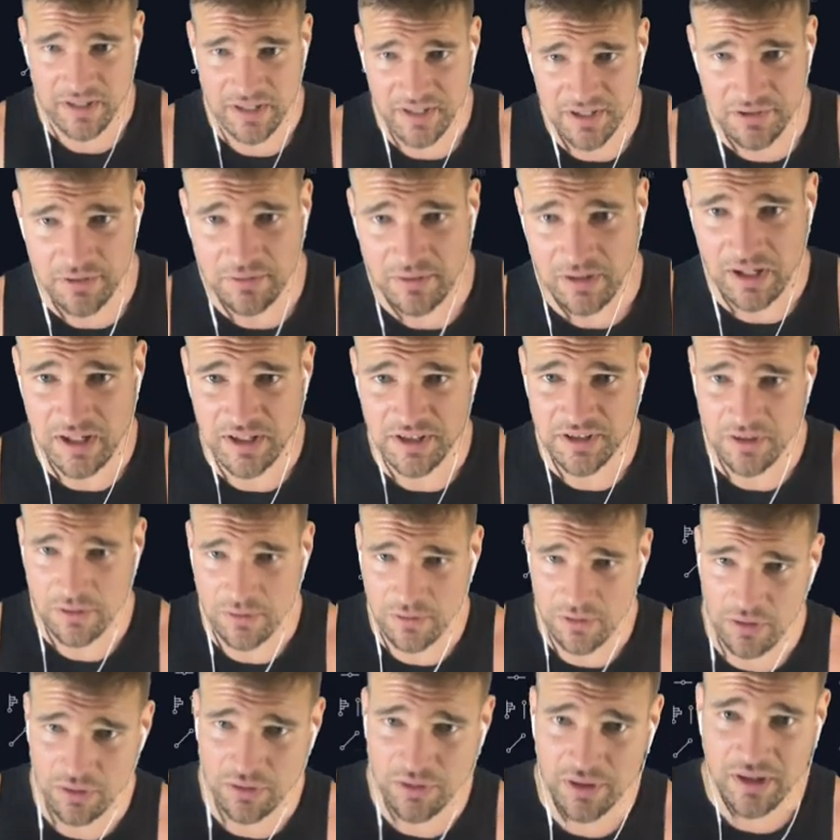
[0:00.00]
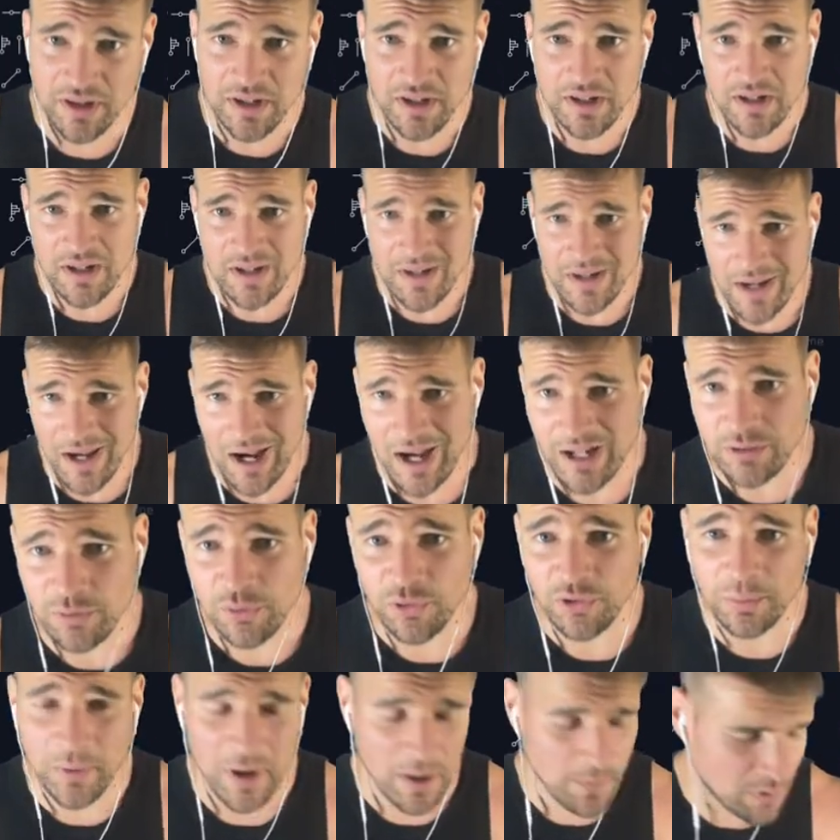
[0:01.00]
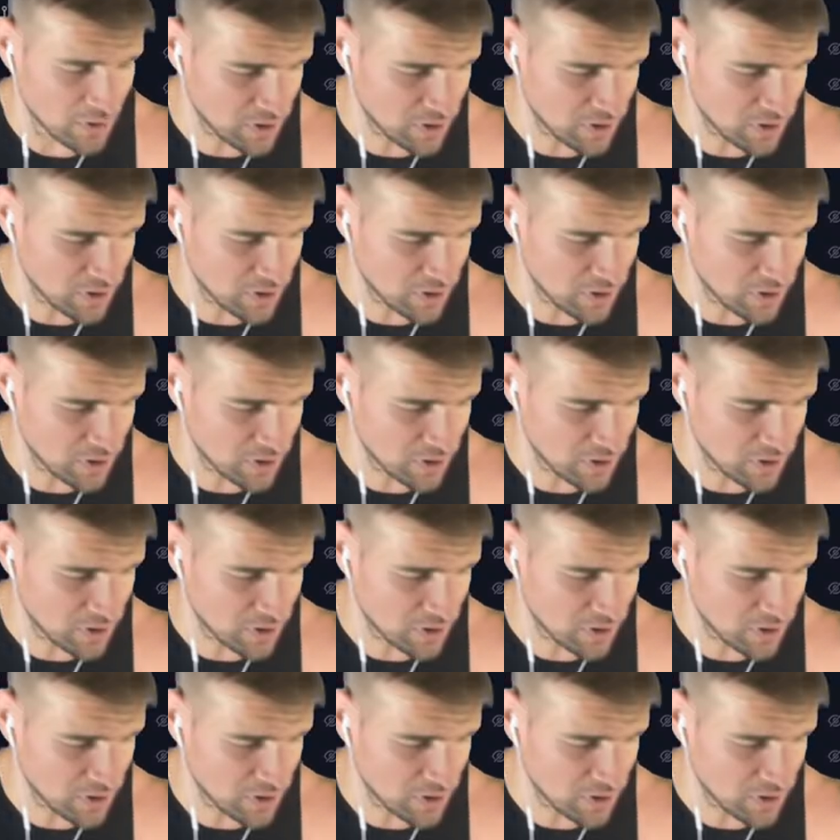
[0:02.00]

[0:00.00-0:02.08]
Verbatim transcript: These two lines don't hold, I lose my